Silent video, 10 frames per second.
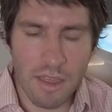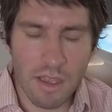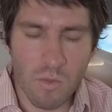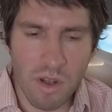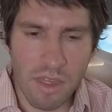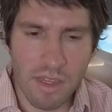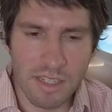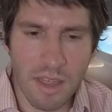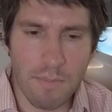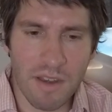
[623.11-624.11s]
I think one of the
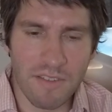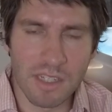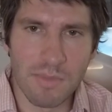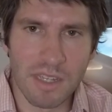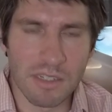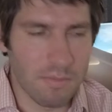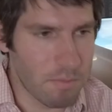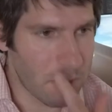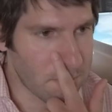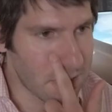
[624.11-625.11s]
things that benefits me is
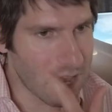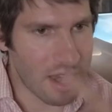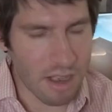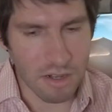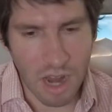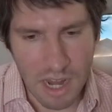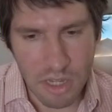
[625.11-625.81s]
by being an editor,